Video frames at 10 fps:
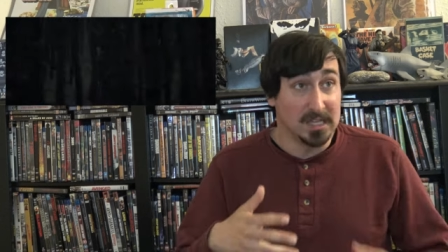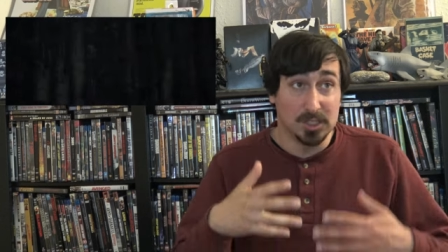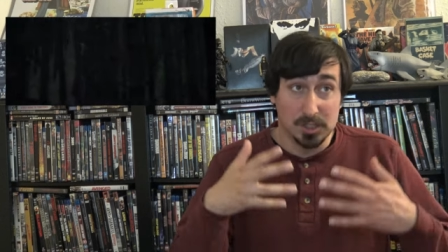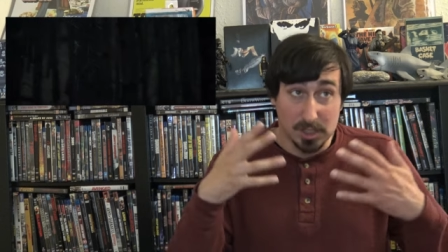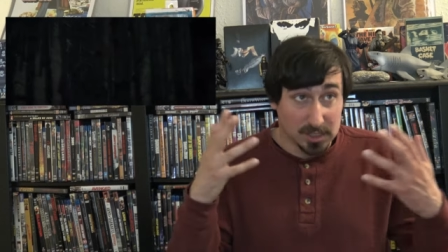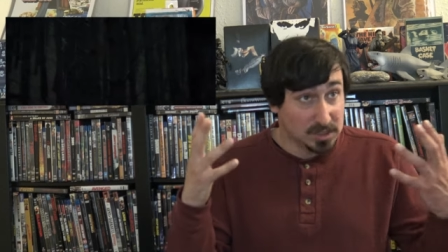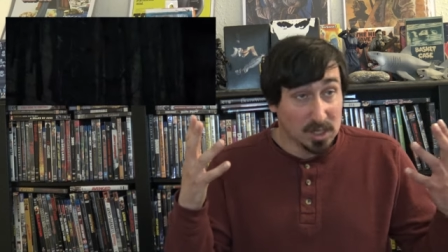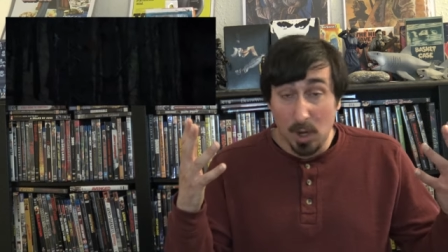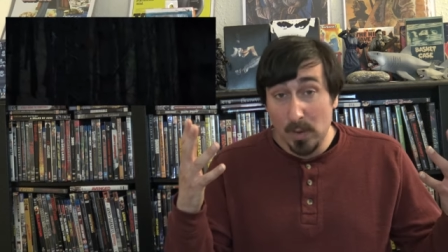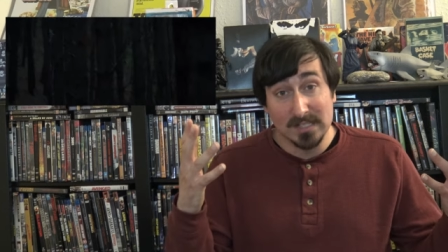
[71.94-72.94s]
It's just
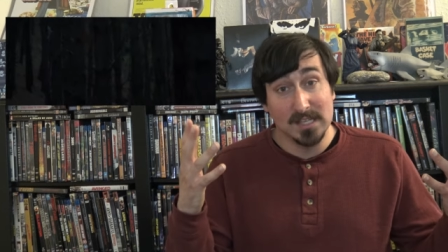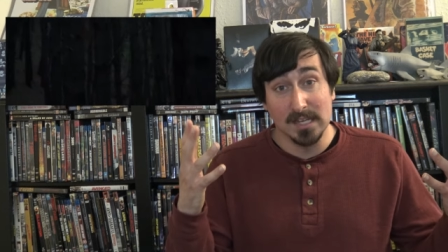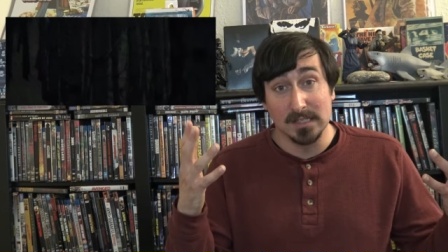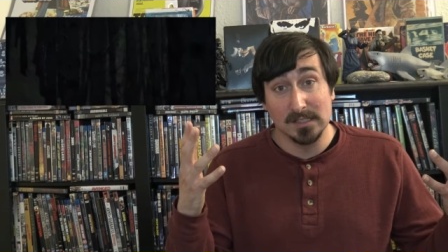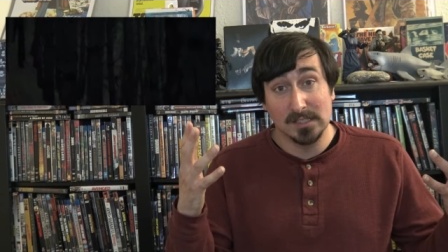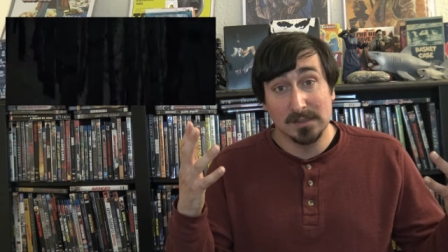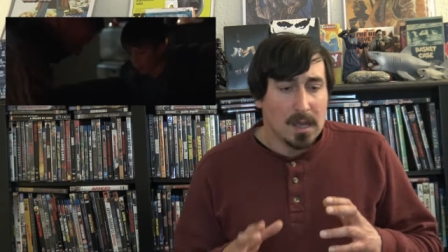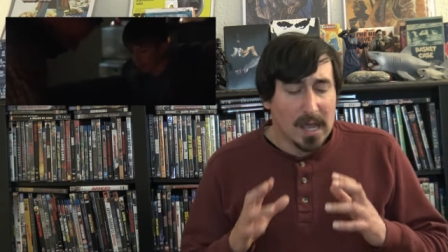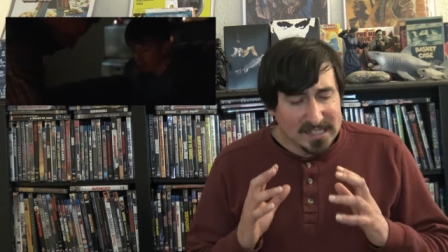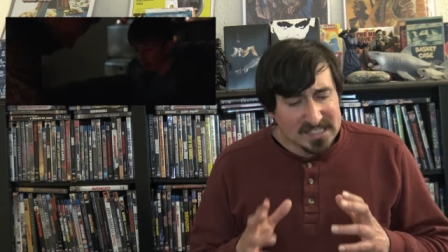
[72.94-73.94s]
a coincidence.
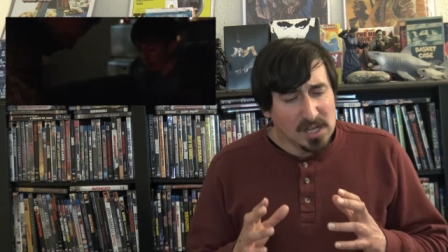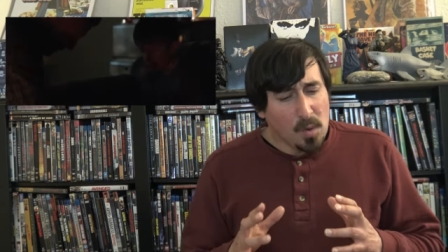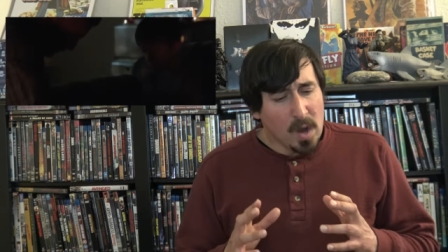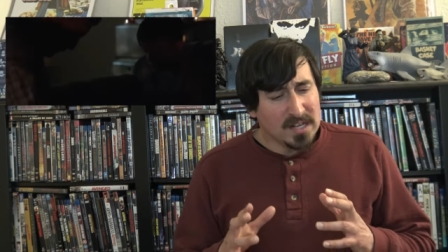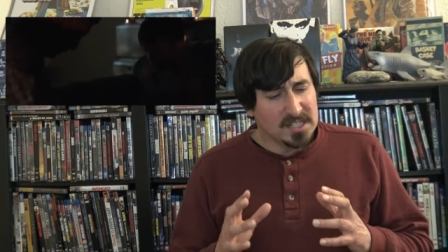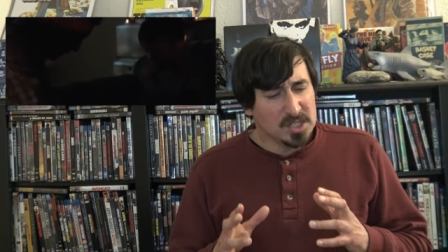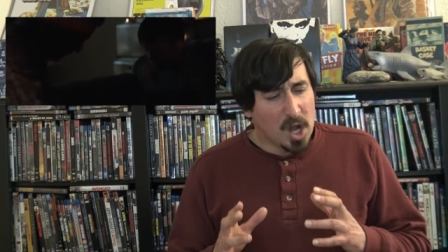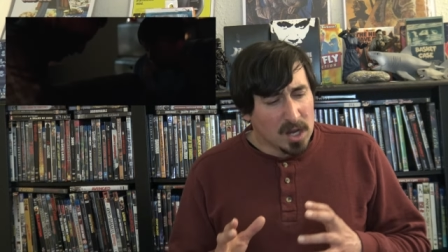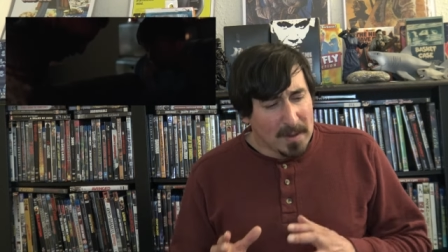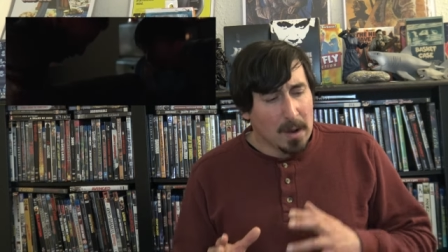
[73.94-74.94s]
I still wanted to
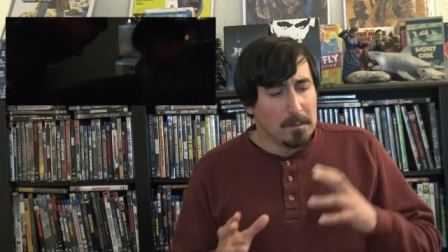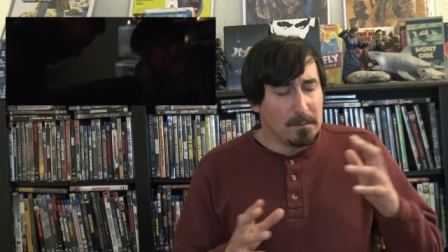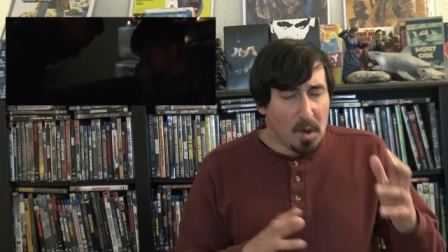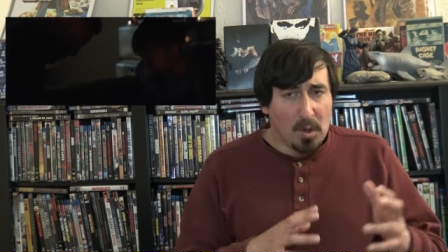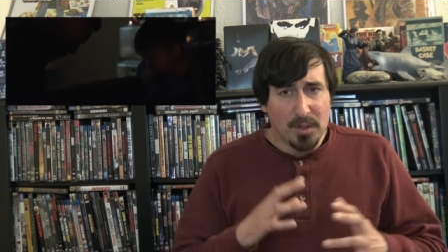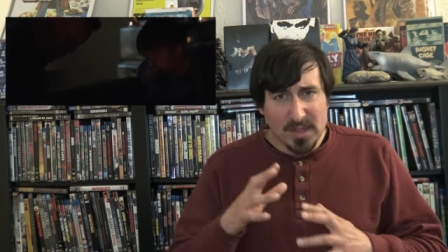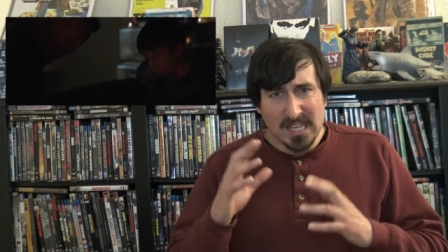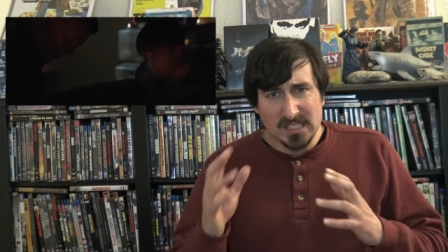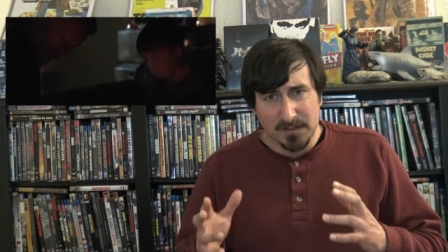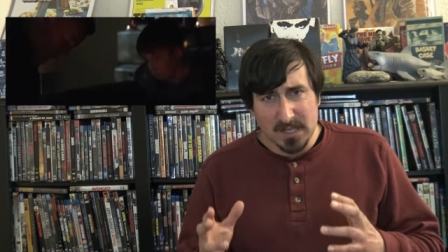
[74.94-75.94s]
talk about both
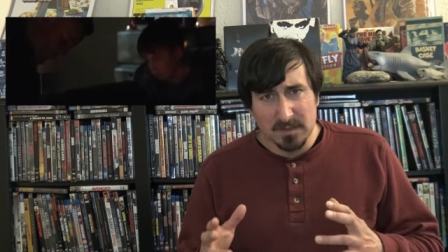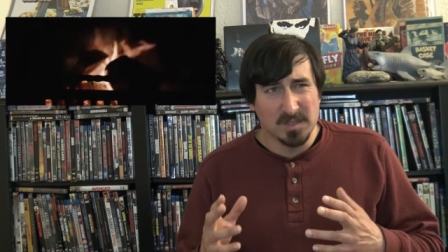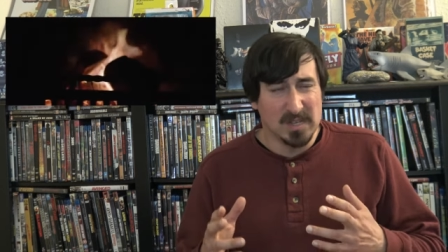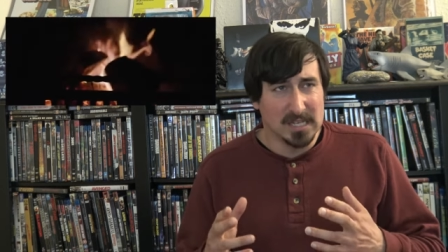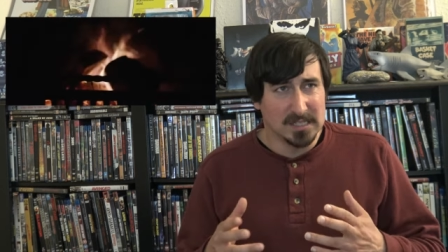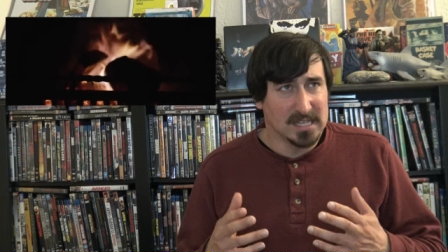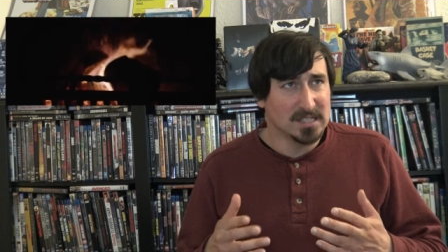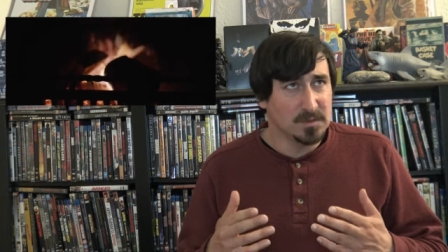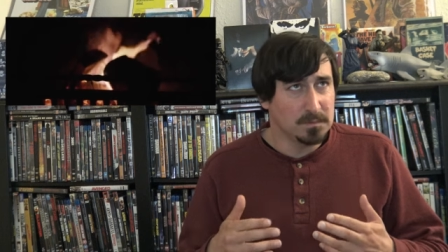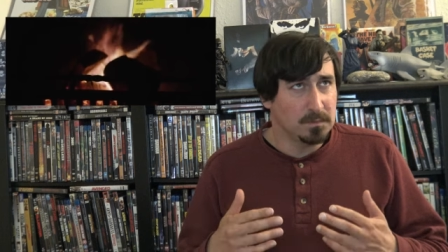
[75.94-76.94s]
these films because
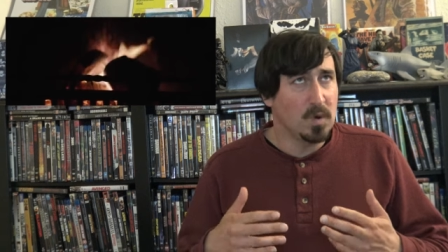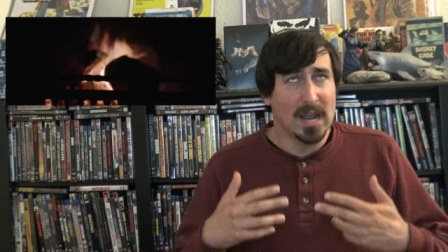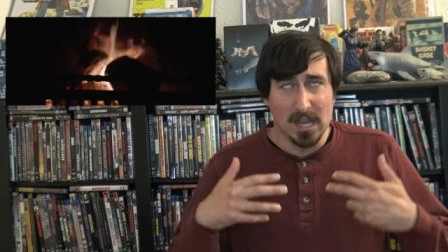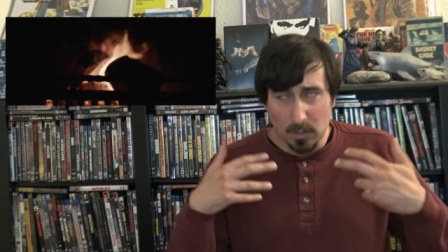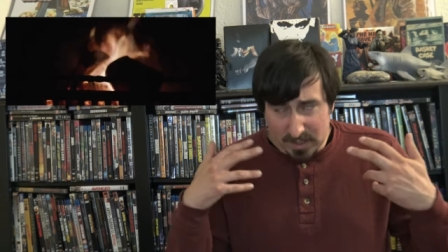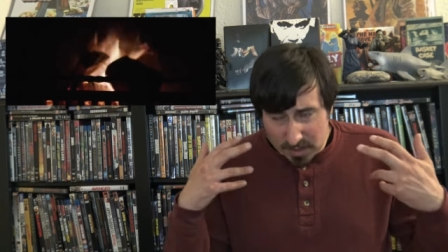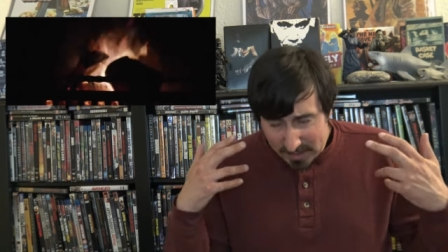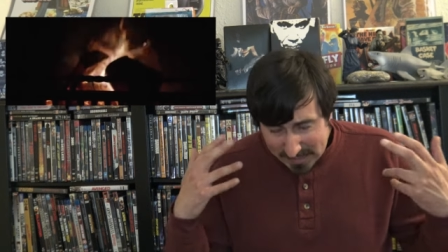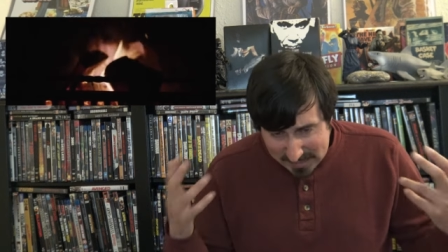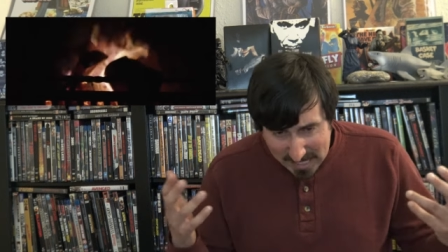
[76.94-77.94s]
that's what I
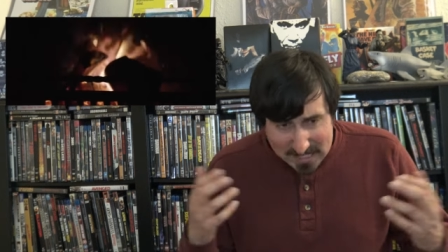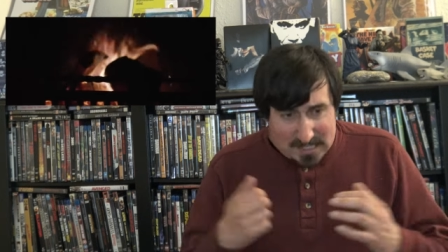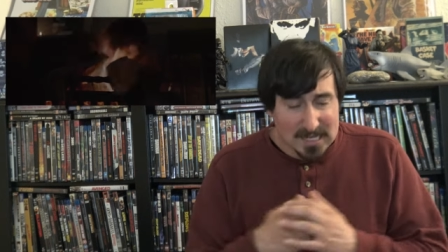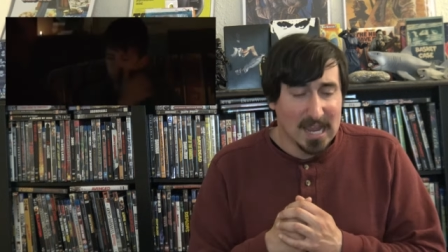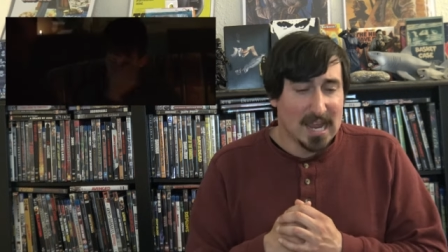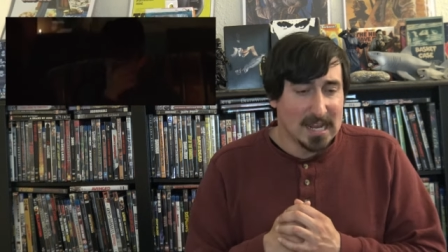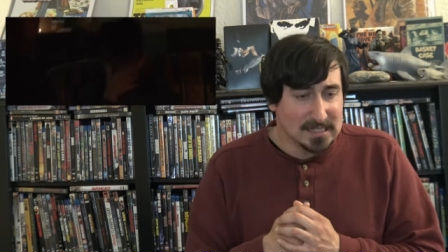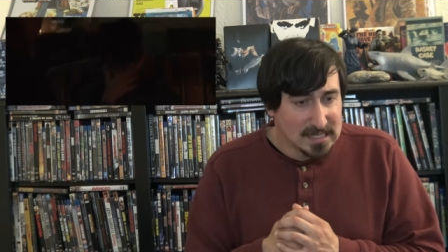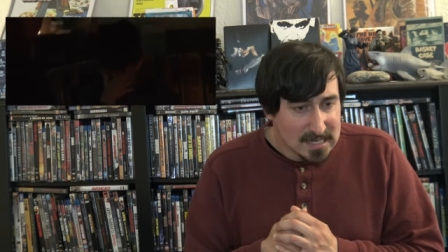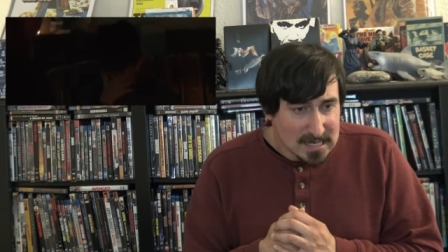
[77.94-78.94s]
originally intended, and